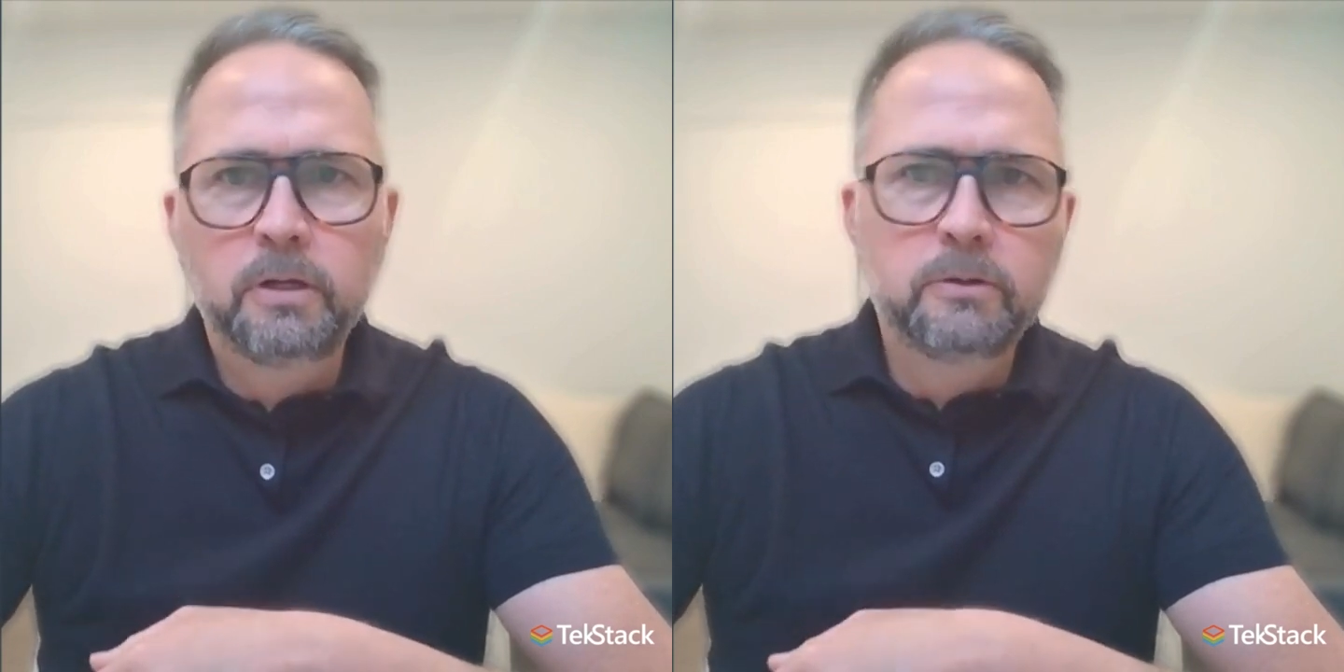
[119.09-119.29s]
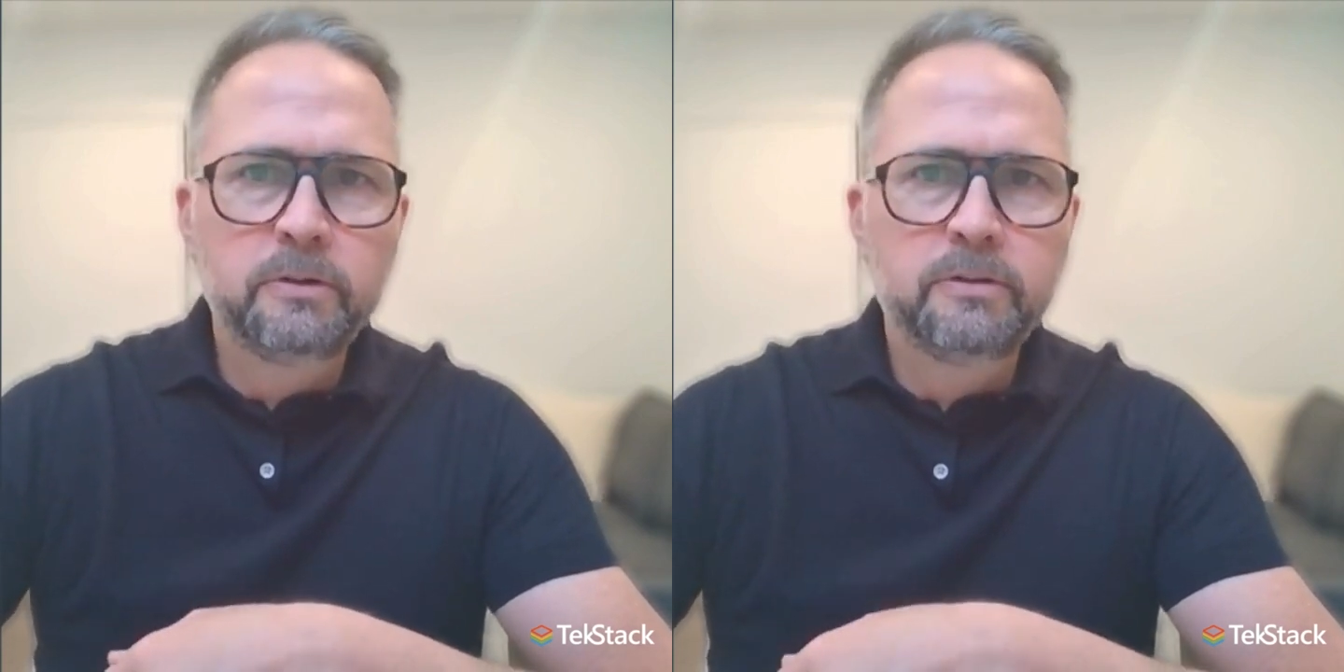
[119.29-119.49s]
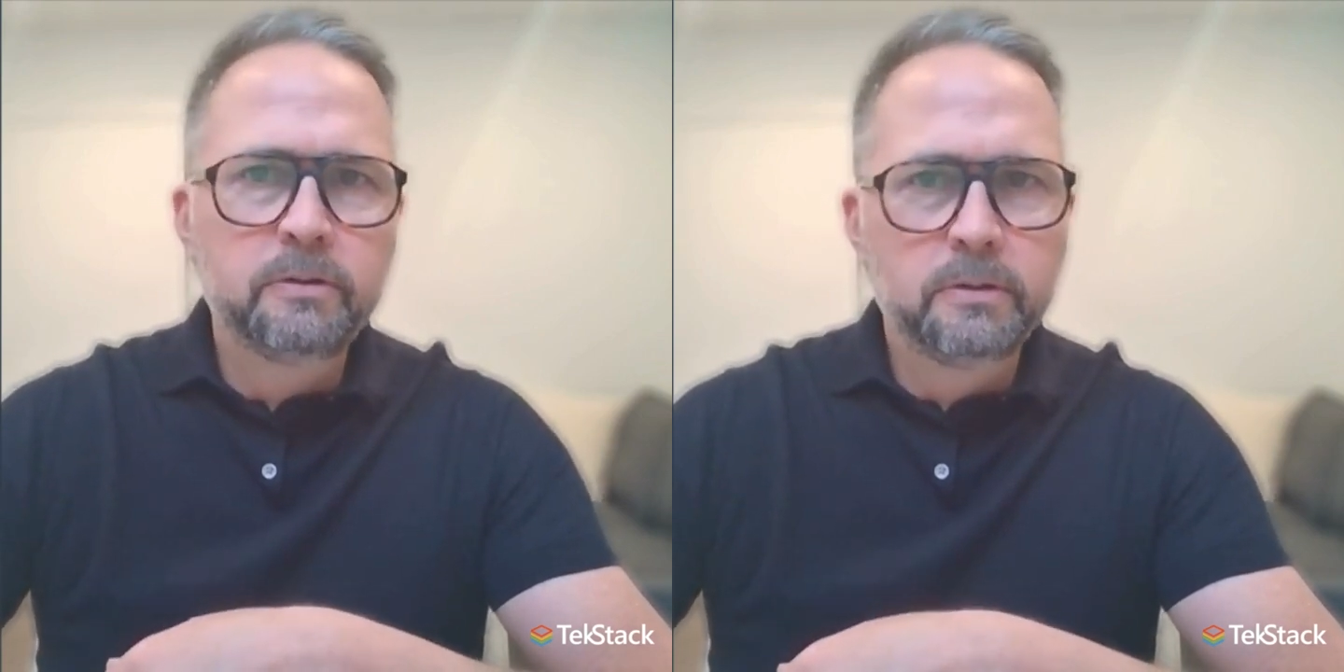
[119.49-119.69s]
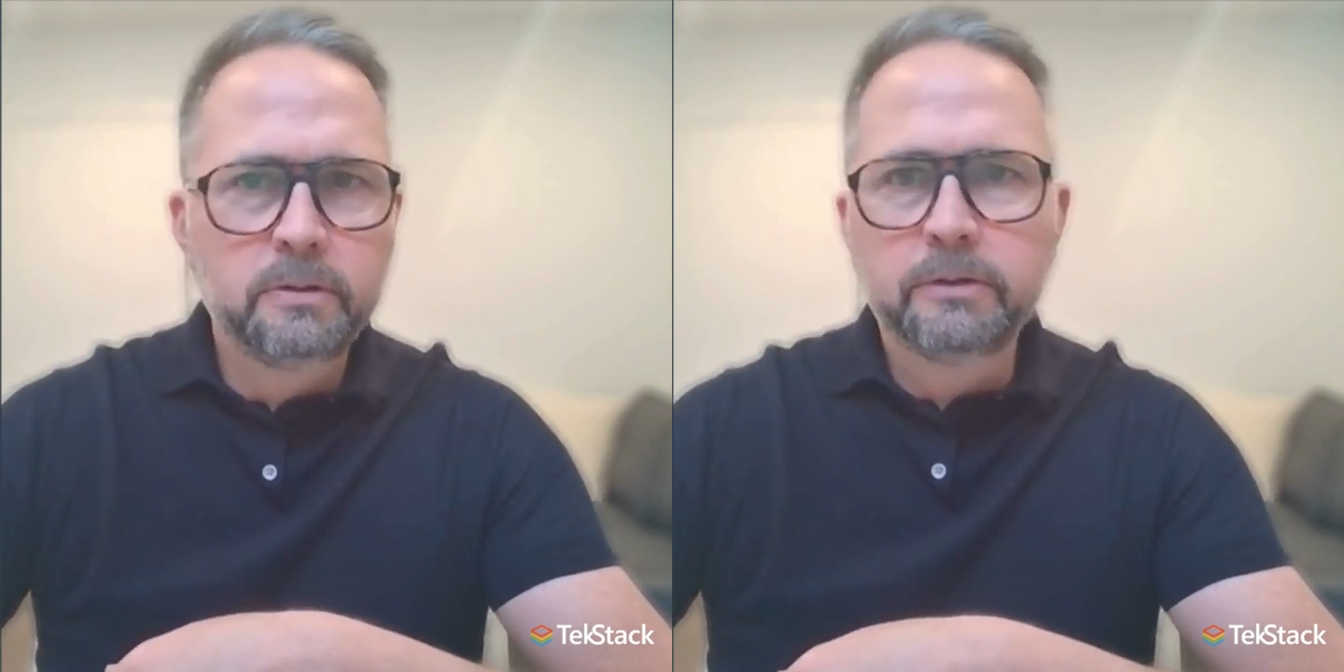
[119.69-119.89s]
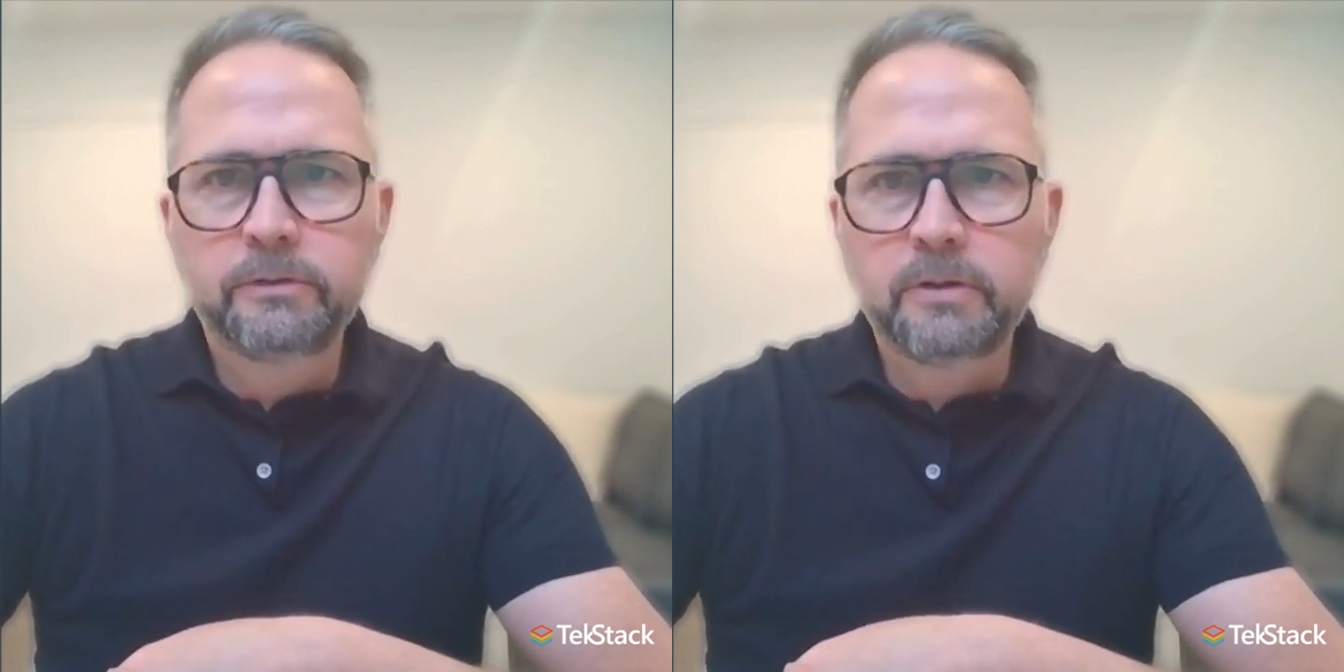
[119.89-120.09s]
increasing the
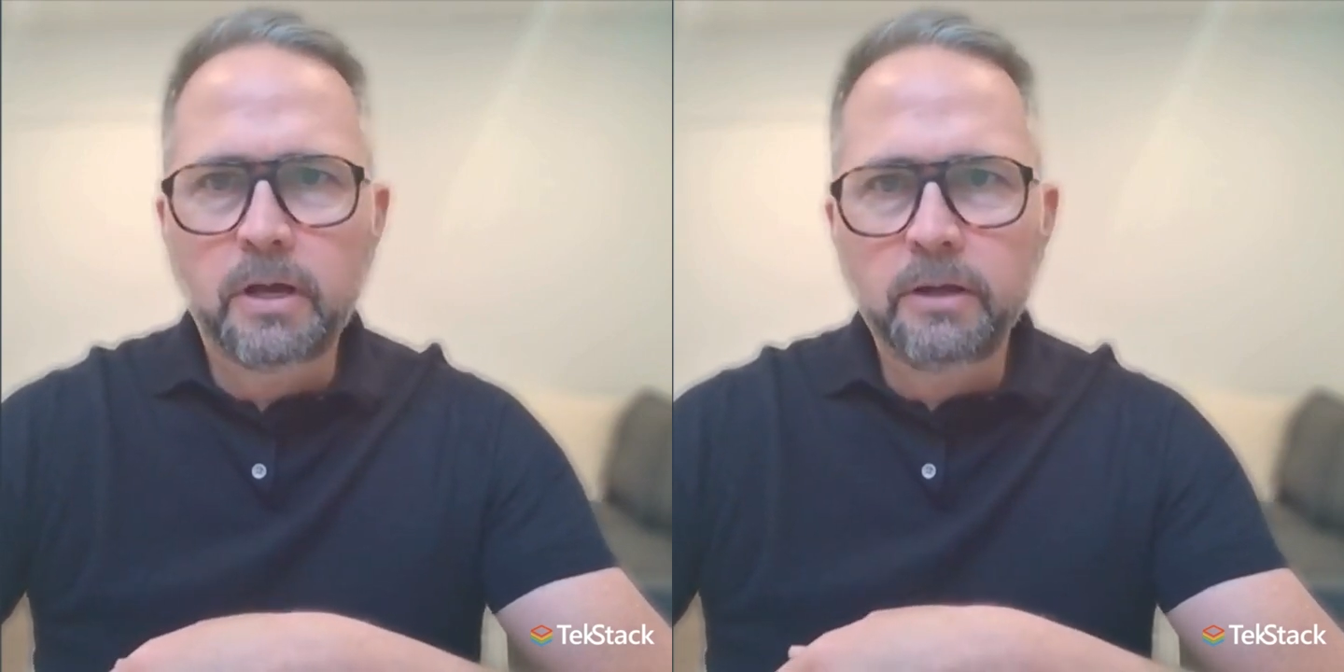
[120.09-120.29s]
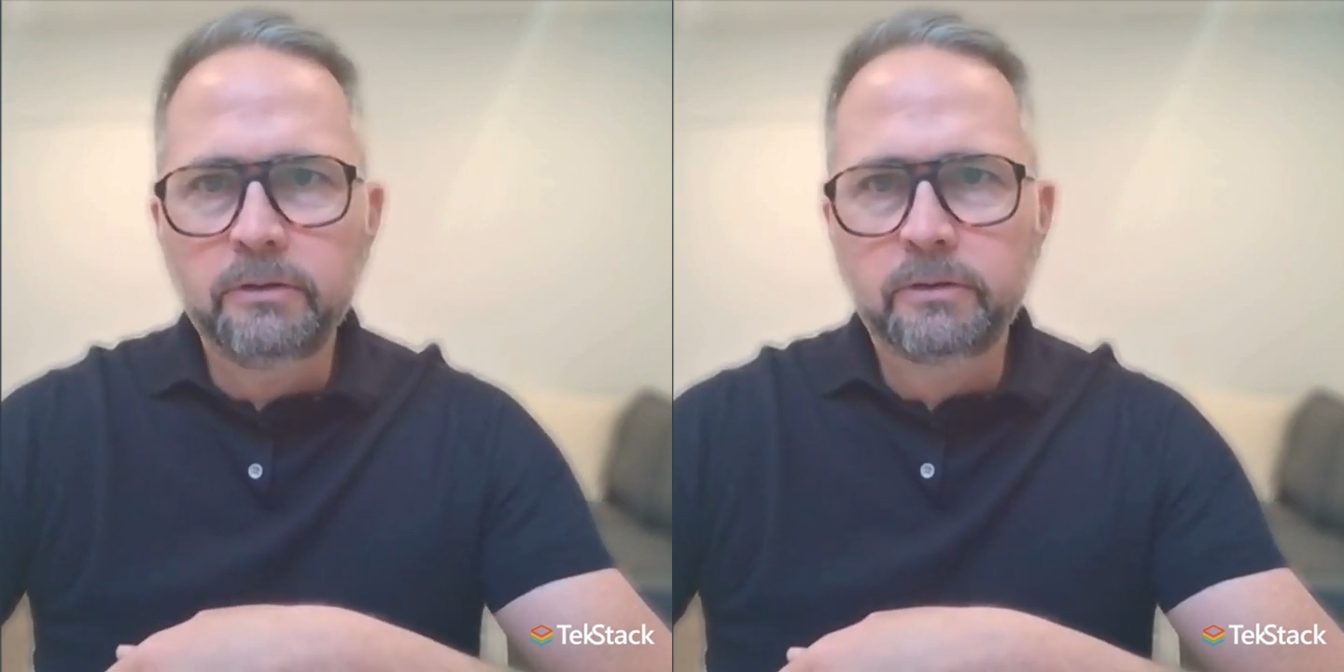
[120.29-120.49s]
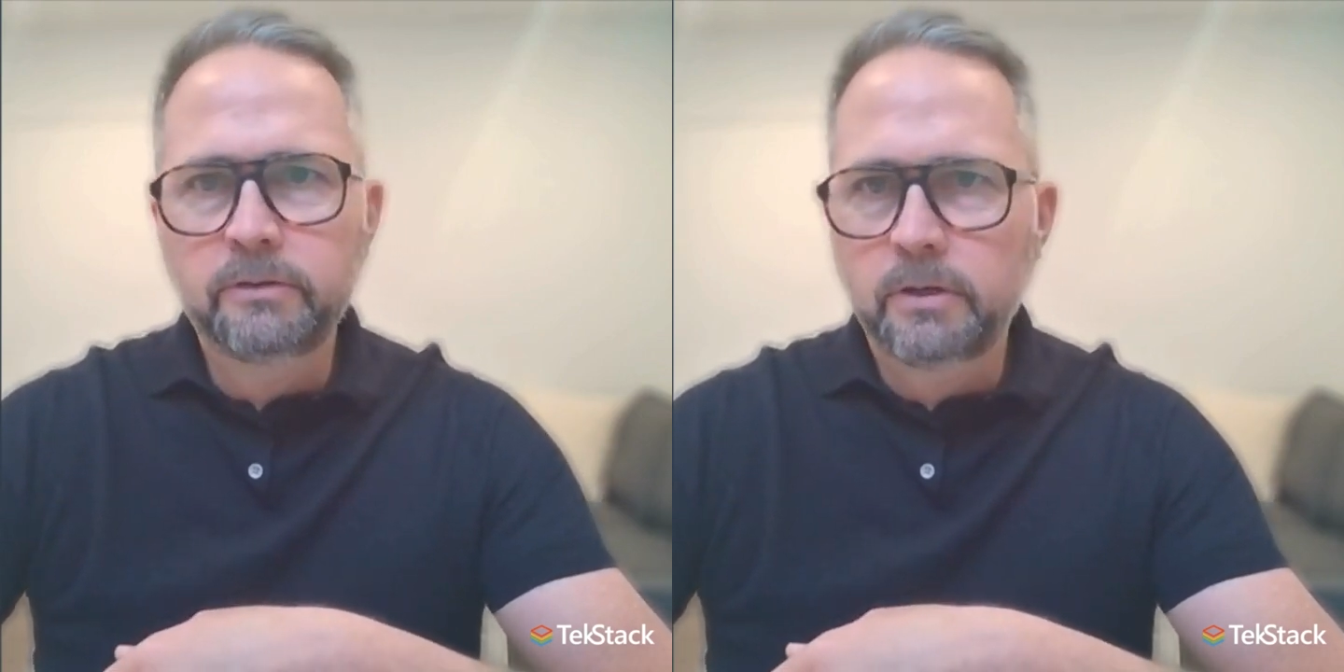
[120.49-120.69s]
deal size because